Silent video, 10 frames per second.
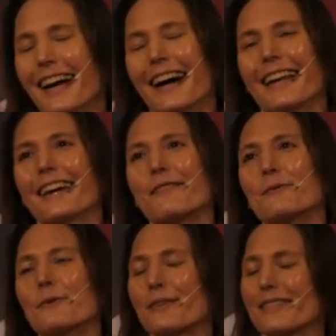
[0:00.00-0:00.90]
And I
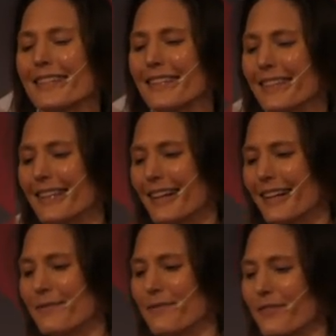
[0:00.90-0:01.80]
walked in
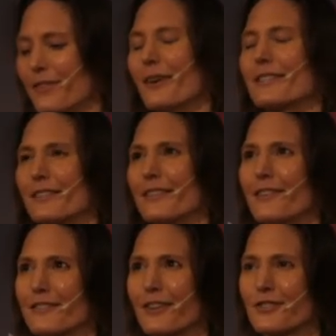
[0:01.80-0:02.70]
quite soon
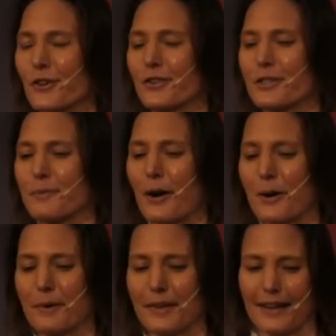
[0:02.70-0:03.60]
after I joined the
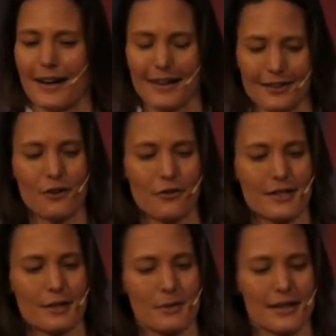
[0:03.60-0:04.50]
department. I had an
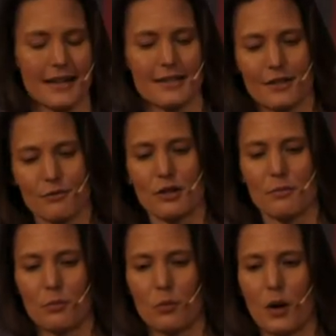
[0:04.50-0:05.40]
office that was next to the
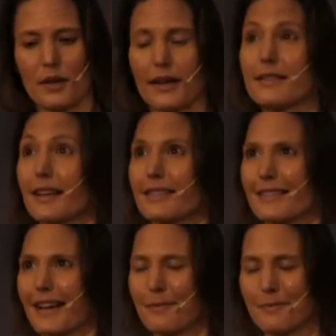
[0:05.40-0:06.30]
room where they sat
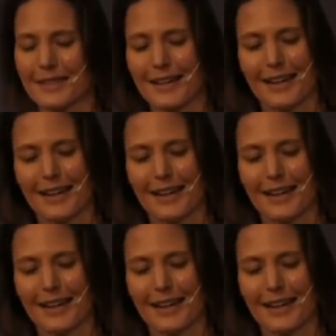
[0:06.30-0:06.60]
exams.